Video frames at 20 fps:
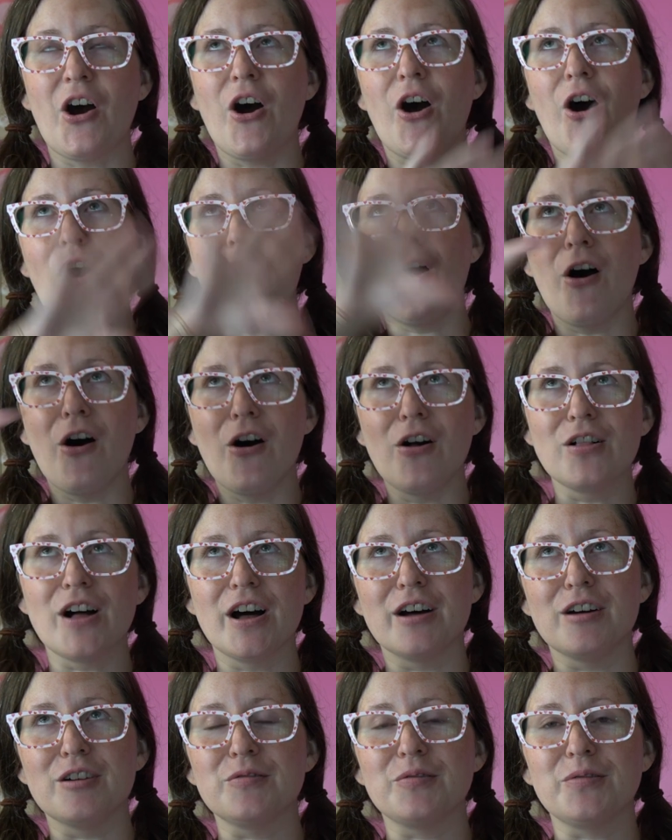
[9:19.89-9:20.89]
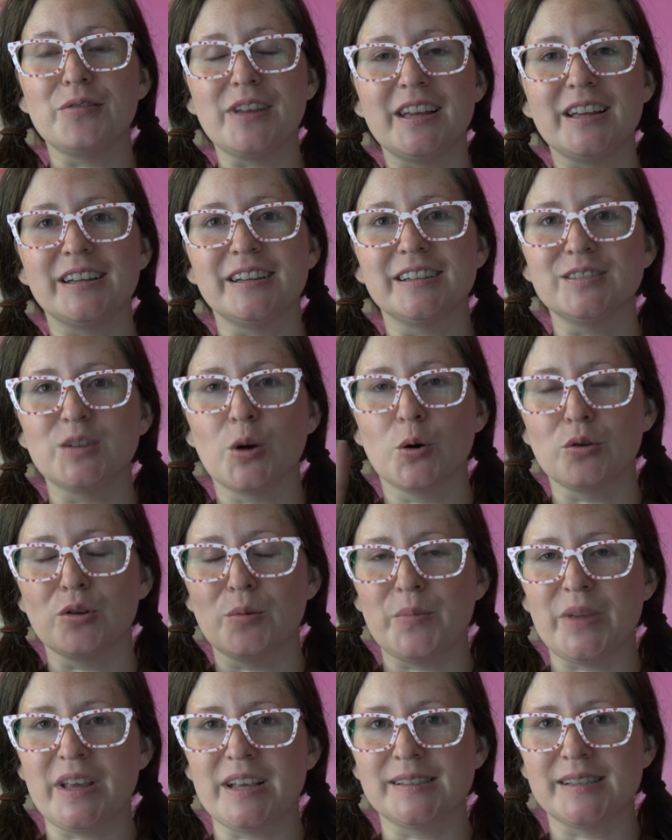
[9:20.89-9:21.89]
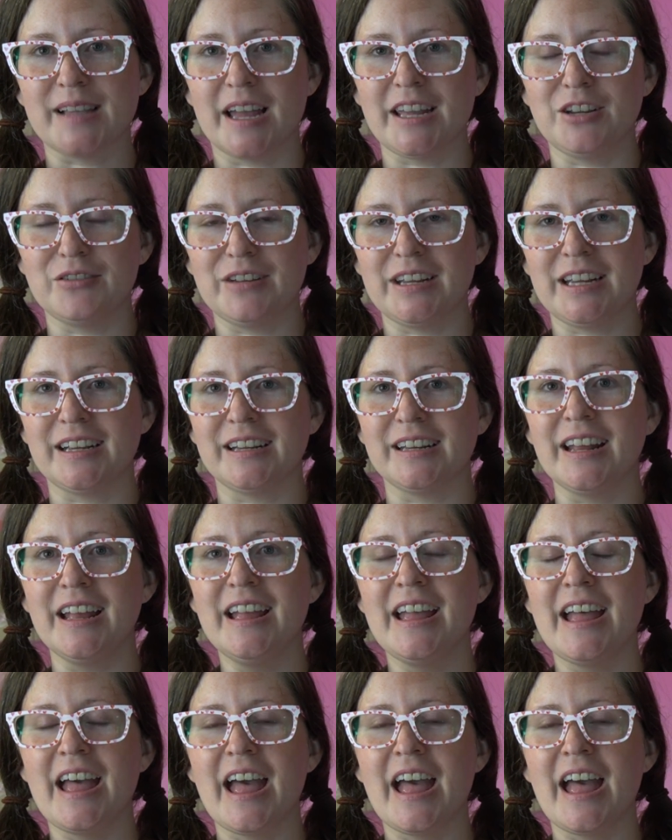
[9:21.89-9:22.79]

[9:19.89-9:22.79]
all of the total beasts that you need